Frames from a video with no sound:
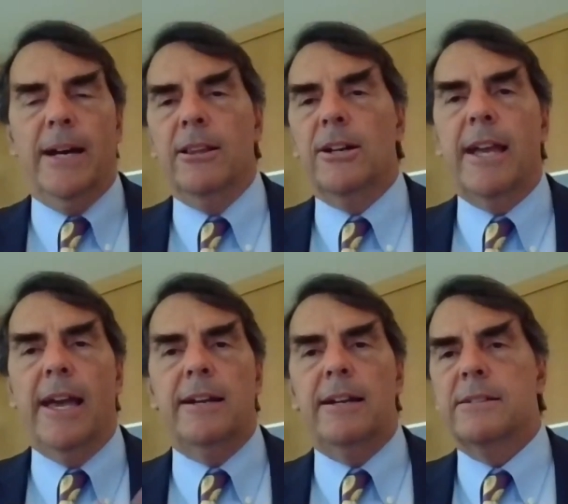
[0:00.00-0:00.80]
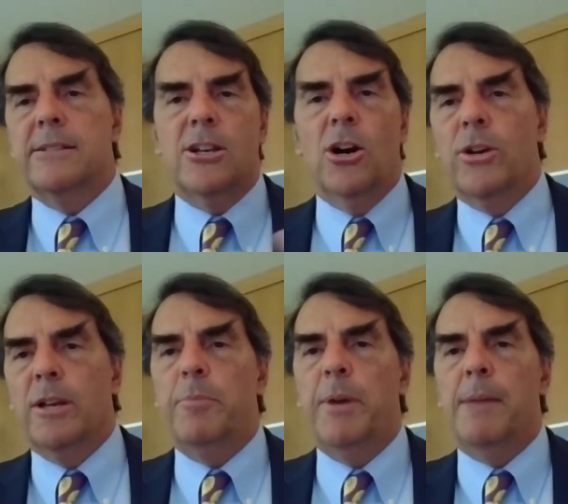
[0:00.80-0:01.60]
look at it as Coke
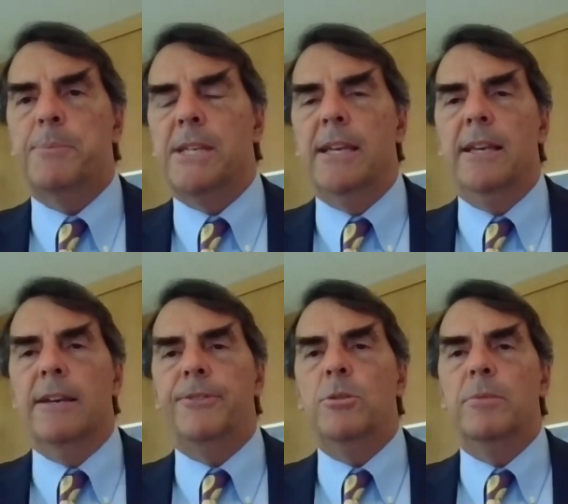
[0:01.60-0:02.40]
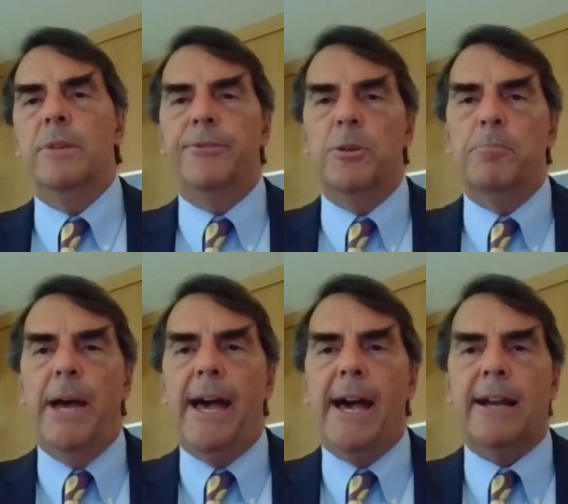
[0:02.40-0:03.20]
and Pepsi. If you
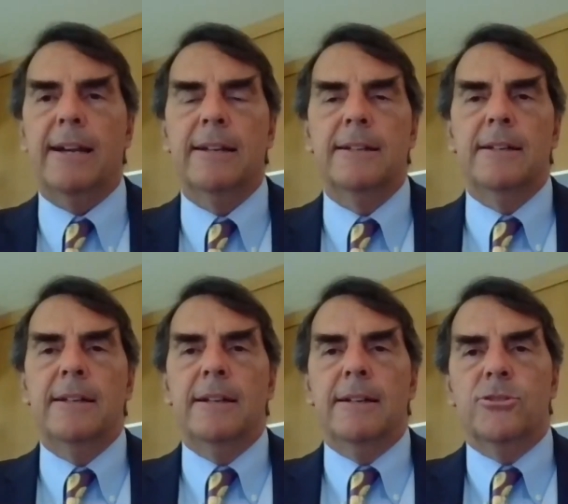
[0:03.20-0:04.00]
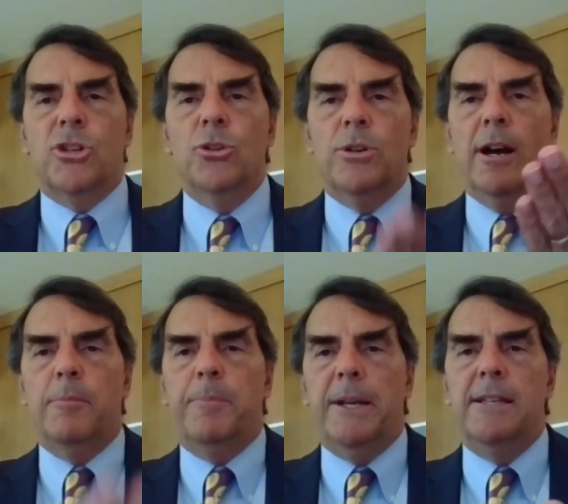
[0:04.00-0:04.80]
back two
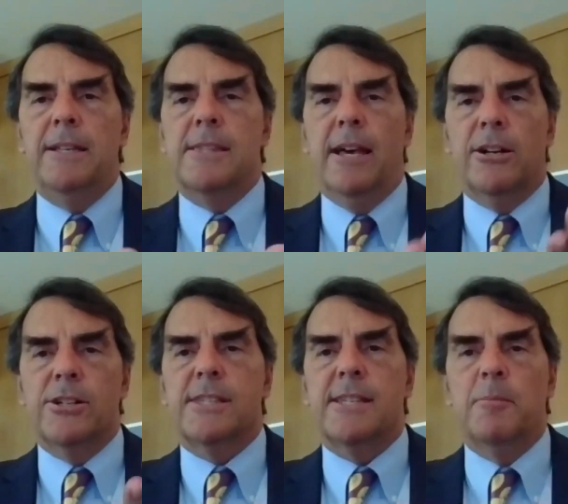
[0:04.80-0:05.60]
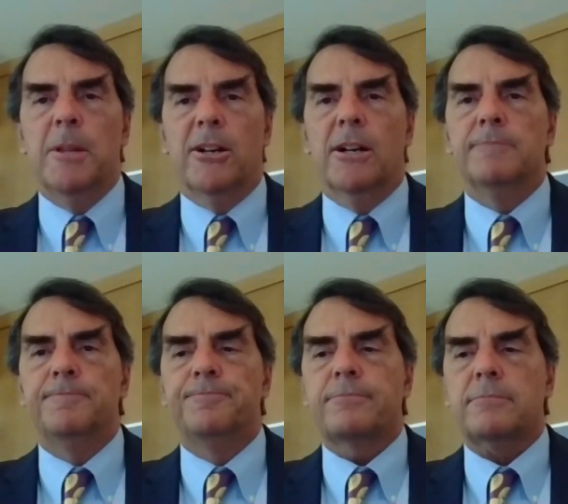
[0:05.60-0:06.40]
companies that are similar,
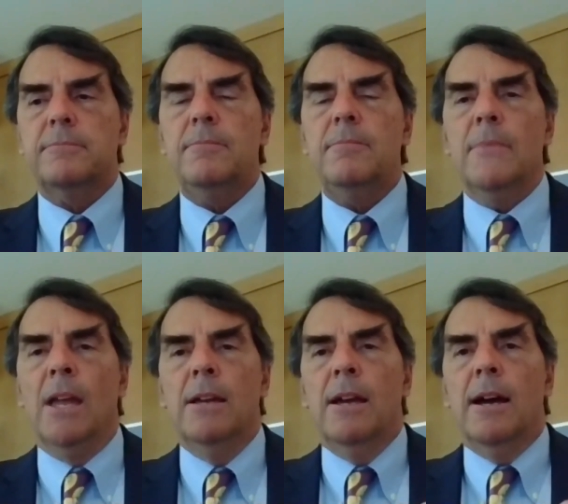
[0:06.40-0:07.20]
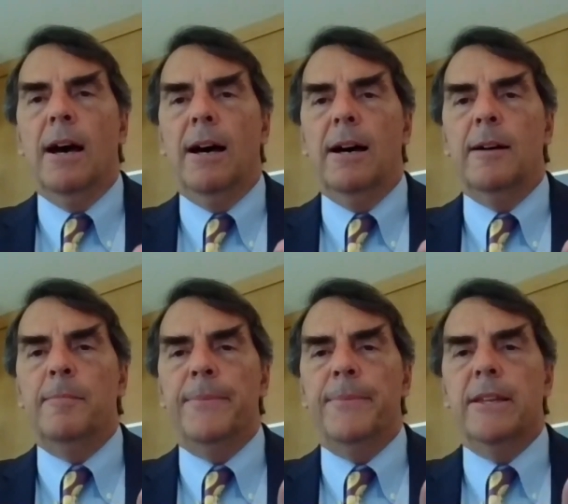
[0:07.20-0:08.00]

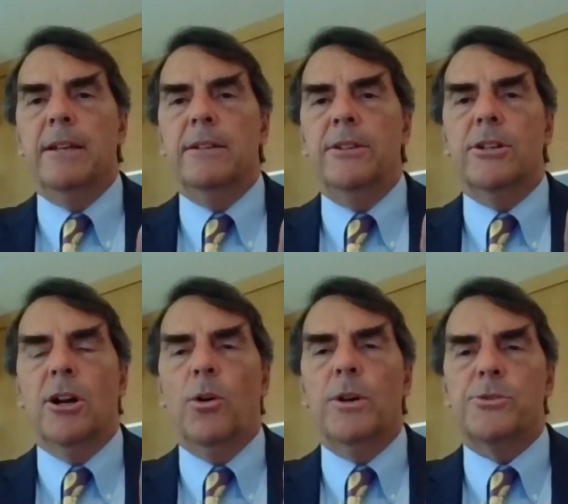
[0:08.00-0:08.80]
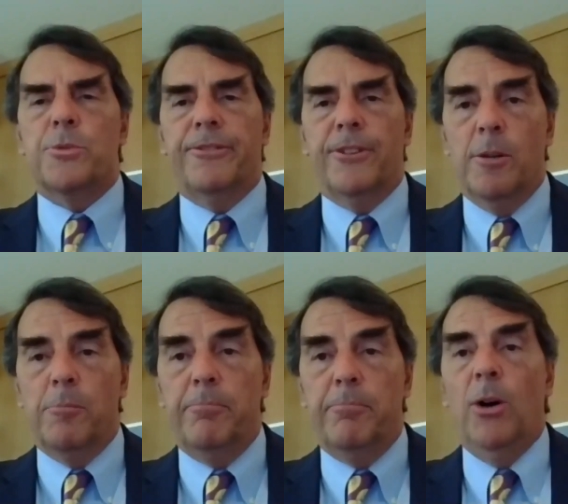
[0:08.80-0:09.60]
you can always refer to
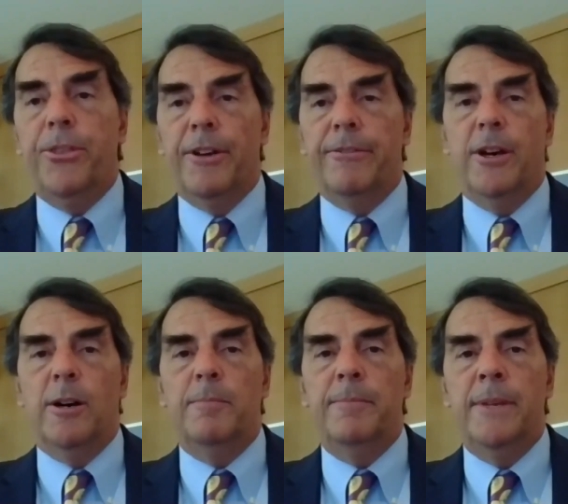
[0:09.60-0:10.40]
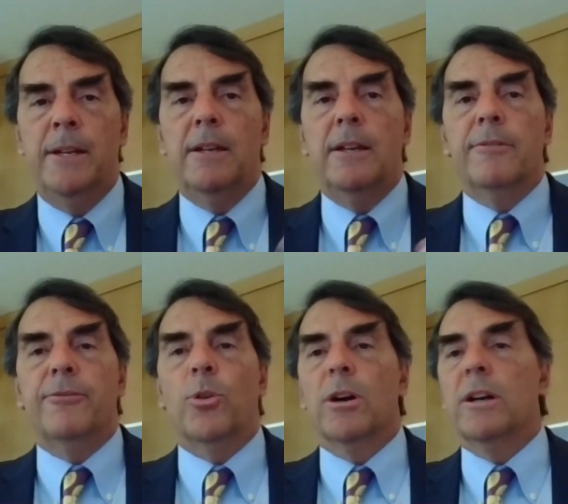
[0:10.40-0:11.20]
both of them
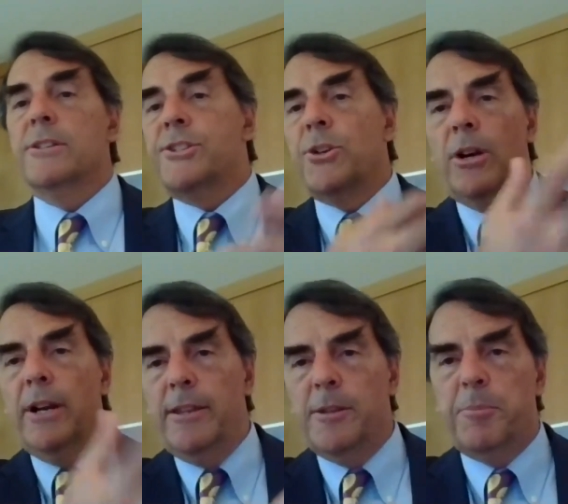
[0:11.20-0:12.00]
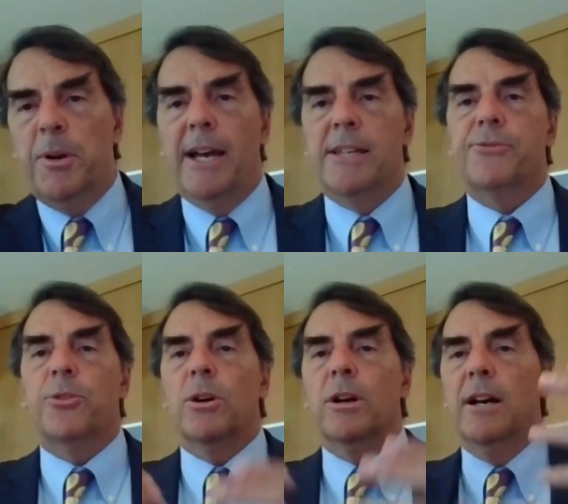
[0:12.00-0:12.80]
for a story in the press,
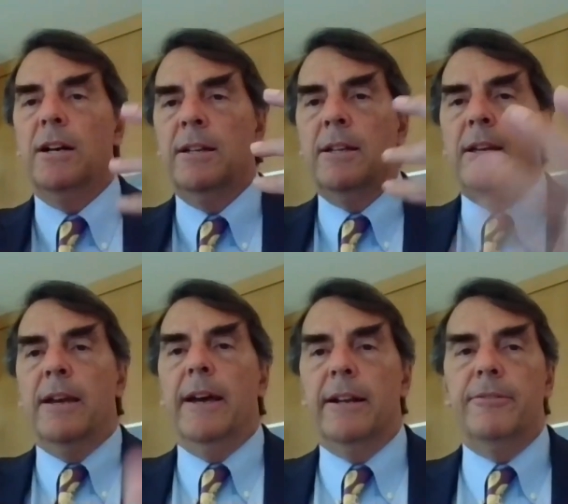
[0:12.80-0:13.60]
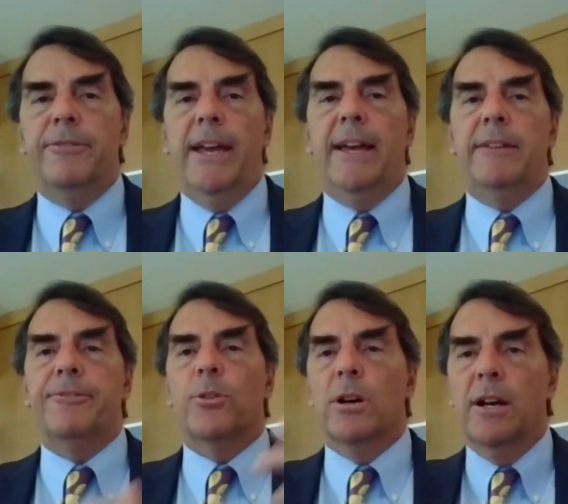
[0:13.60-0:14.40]
for an event,
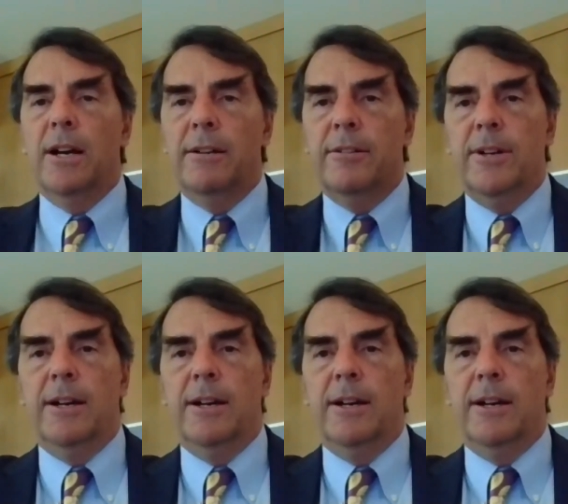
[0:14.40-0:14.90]
for